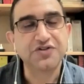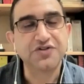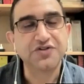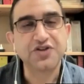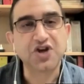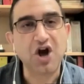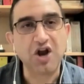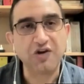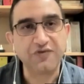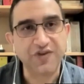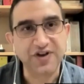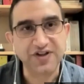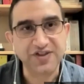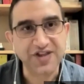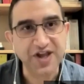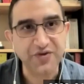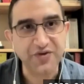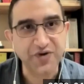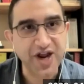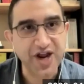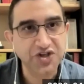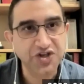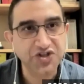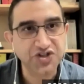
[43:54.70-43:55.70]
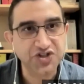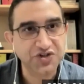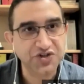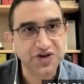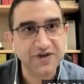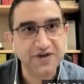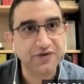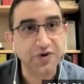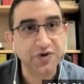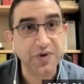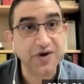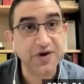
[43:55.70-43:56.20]
conflict that raged
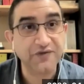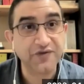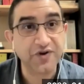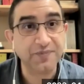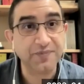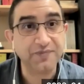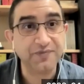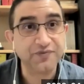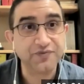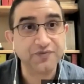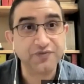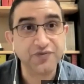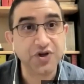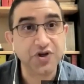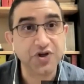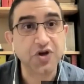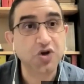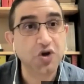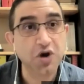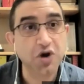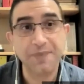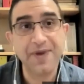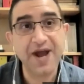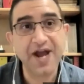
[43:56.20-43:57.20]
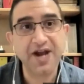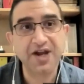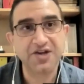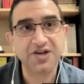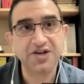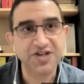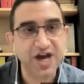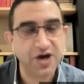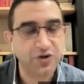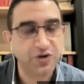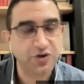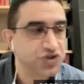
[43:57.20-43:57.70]
everywhere from Quebec
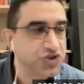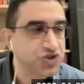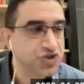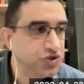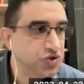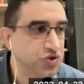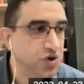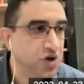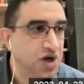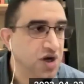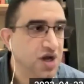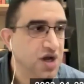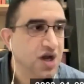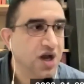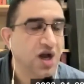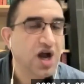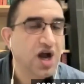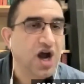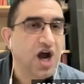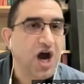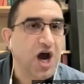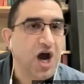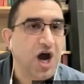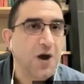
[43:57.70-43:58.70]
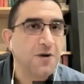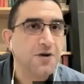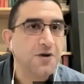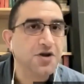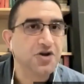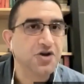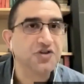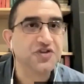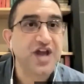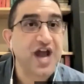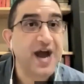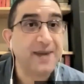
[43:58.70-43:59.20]
down to the